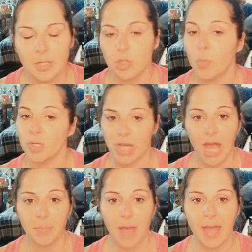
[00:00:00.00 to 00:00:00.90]
Just don't put your
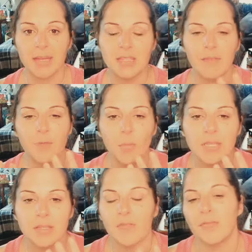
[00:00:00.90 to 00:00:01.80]
head back because that foamy
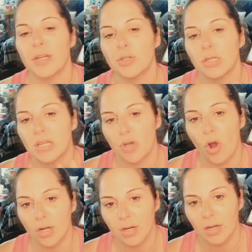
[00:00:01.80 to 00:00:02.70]
stuff eventually gets
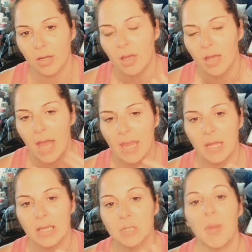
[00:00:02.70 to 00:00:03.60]
harder and it
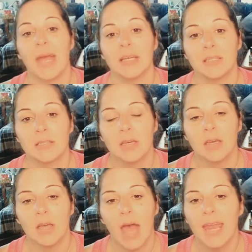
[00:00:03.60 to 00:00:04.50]
expands
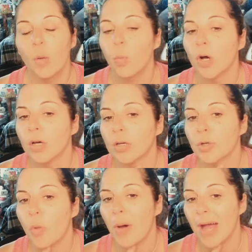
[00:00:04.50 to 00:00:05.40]
and it will
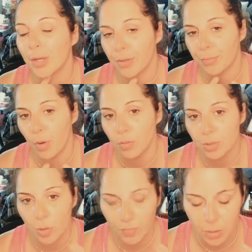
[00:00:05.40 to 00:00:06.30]
go by your throat.
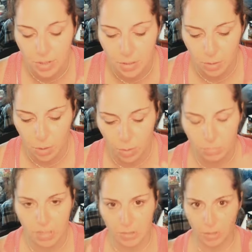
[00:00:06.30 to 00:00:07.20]
So if you just
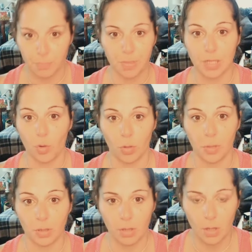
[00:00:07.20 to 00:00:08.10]
either be
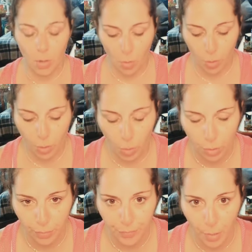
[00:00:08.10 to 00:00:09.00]
normal or go a
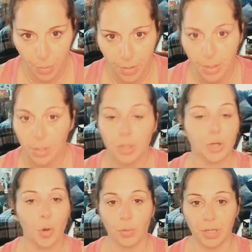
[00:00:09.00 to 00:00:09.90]
little forward, you're
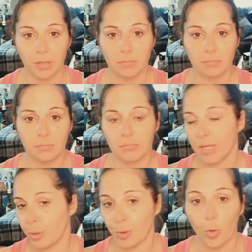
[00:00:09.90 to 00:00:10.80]
golden.
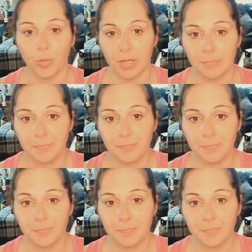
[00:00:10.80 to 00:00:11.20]
Like you're golden.